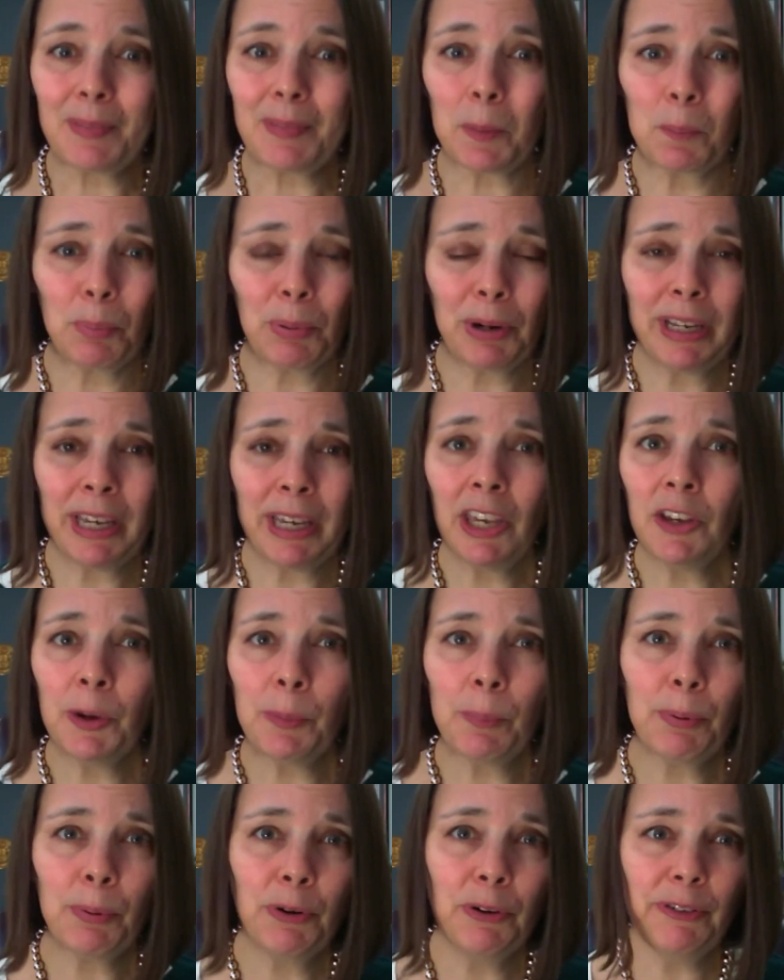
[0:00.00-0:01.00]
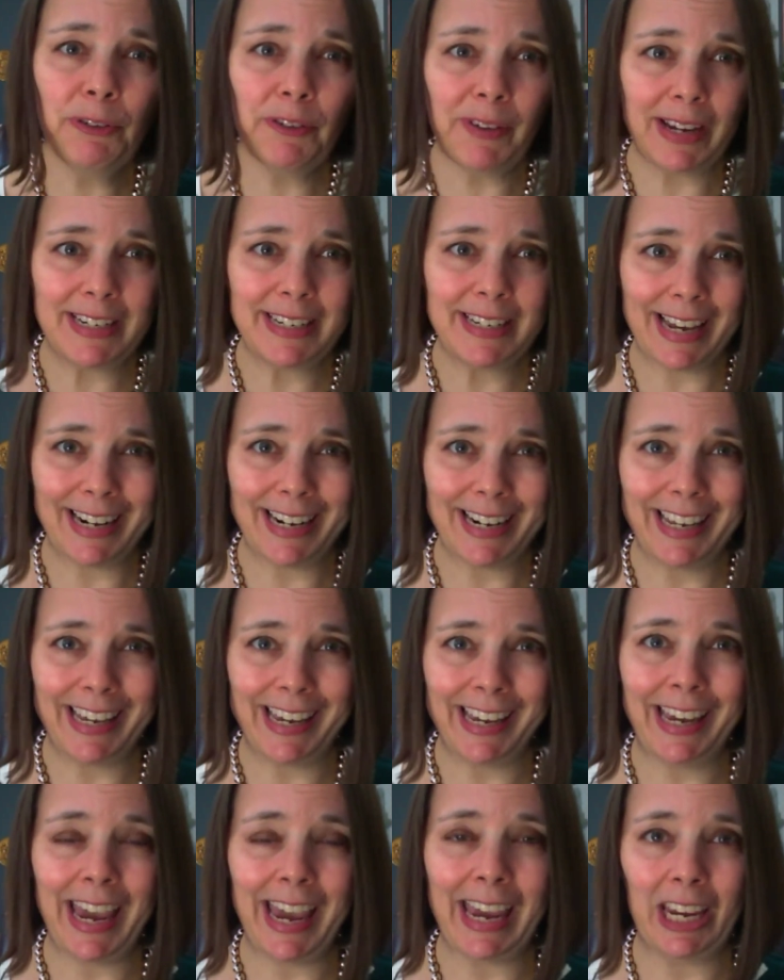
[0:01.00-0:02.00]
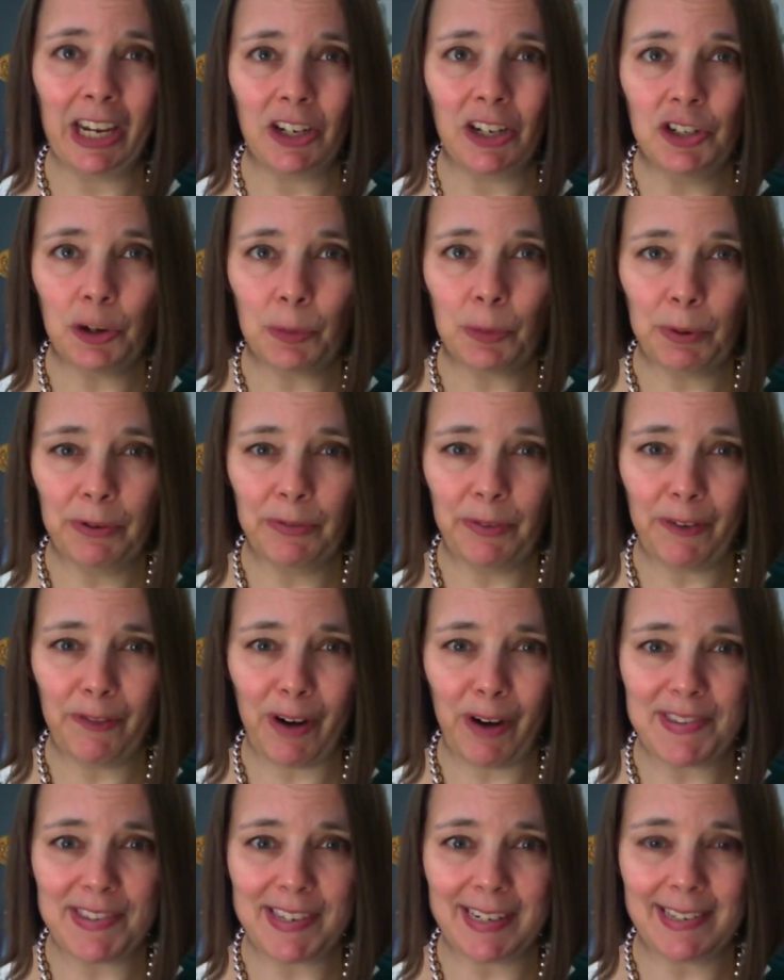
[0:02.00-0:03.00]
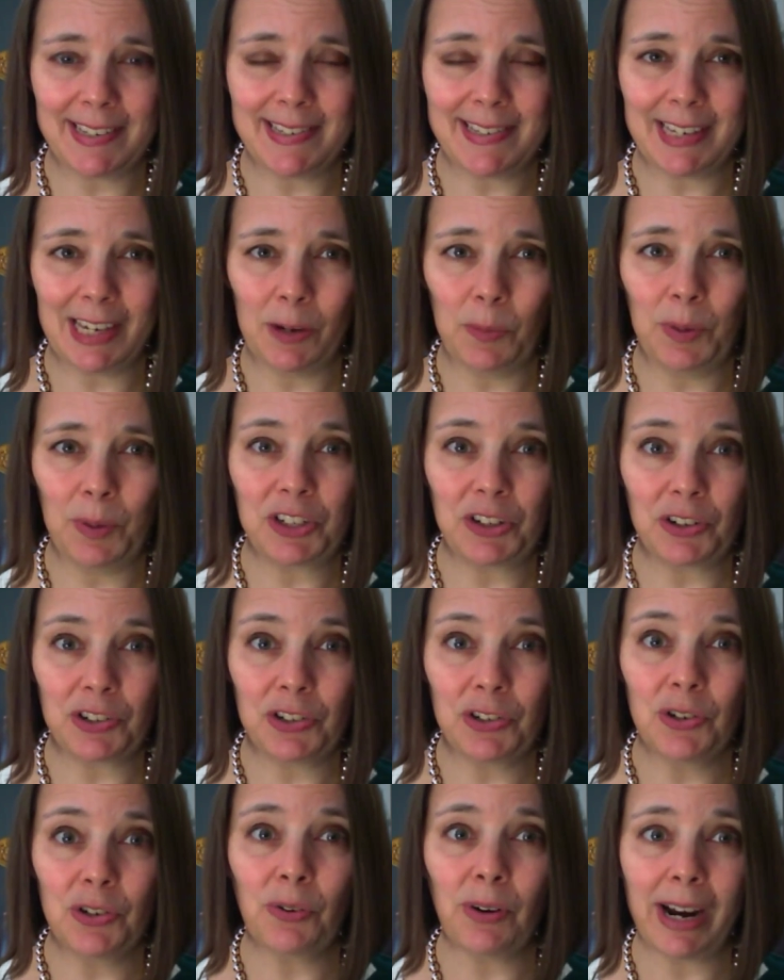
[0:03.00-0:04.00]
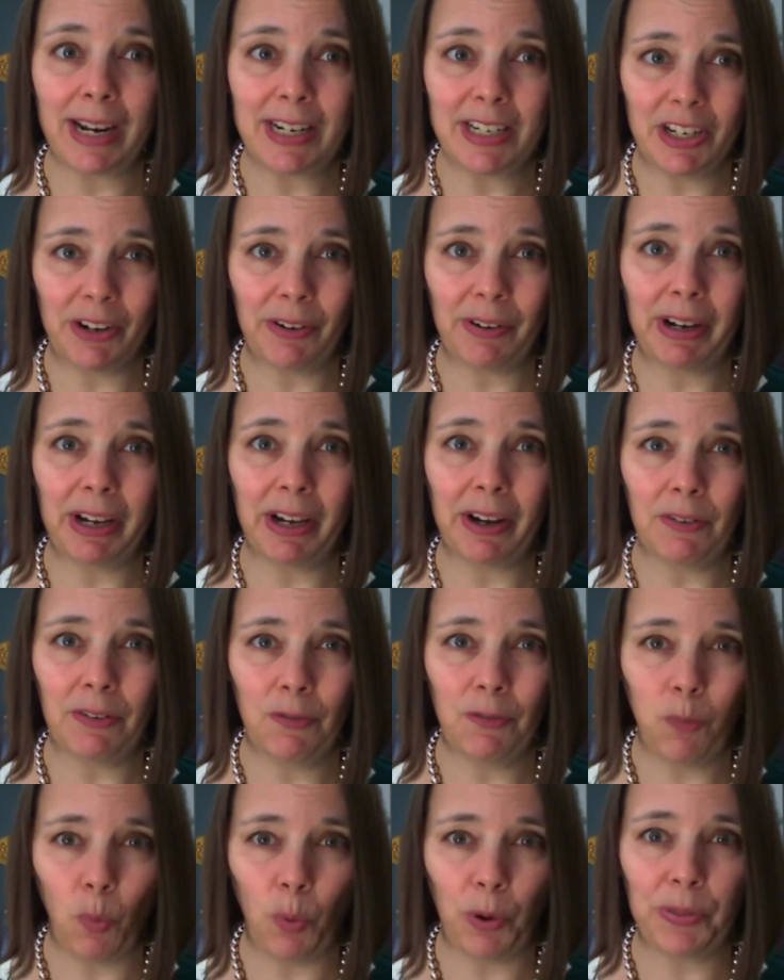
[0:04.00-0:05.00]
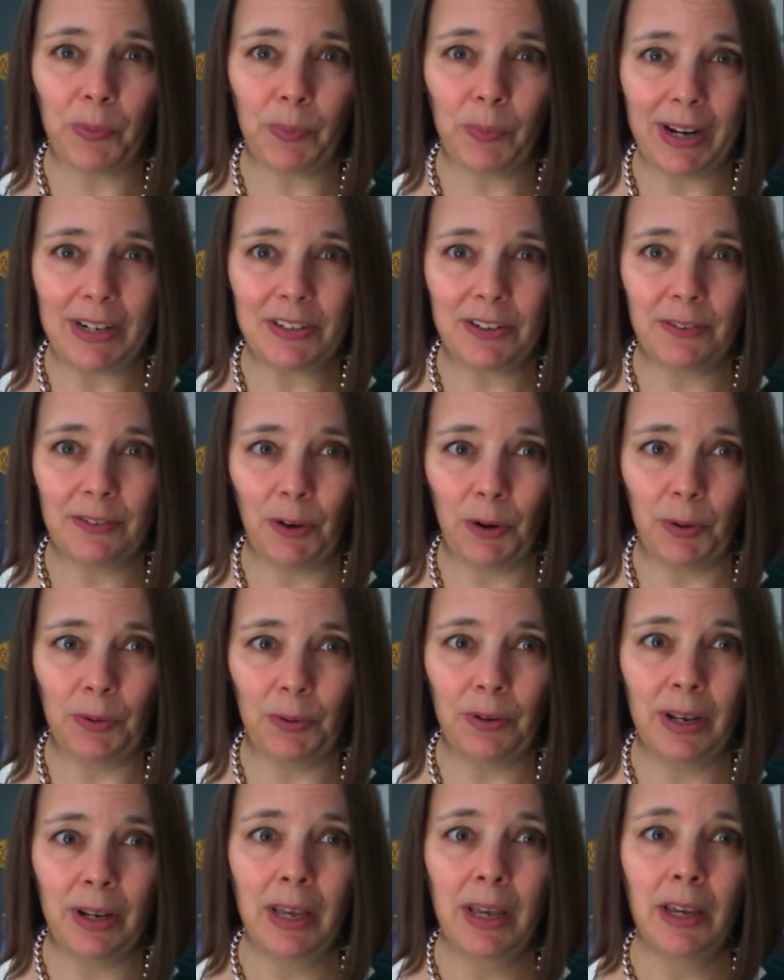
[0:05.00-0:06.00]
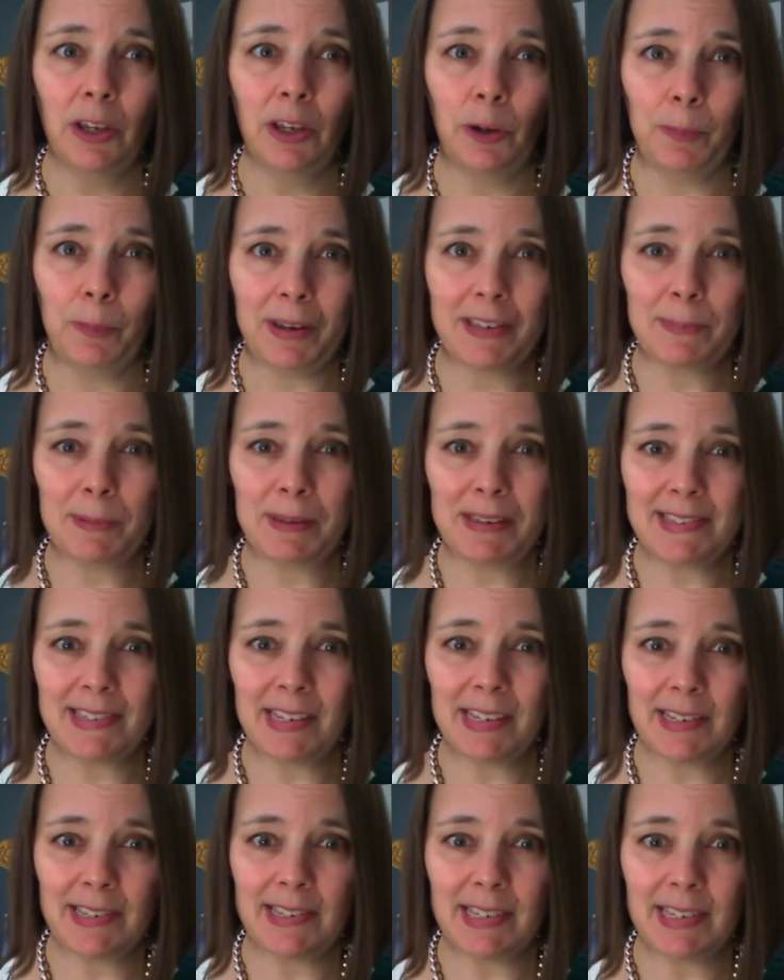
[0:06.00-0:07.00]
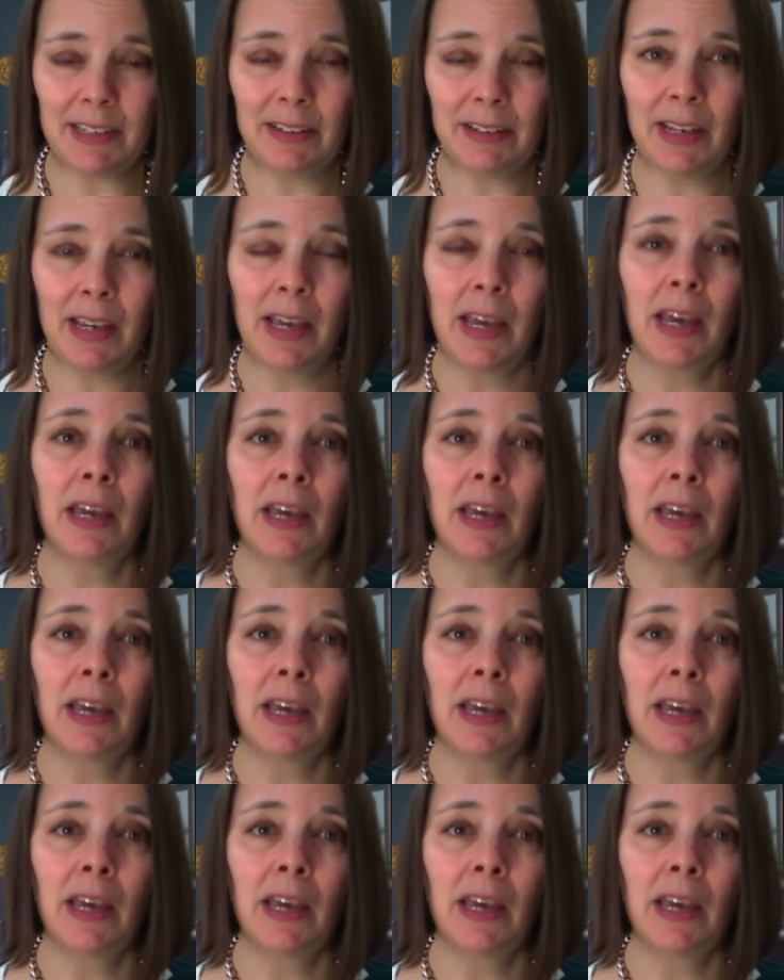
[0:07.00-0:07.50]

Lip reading: bringing your proof of identity and your proof of residency, which are 2 criteria for the right to vote. You must be a citizen.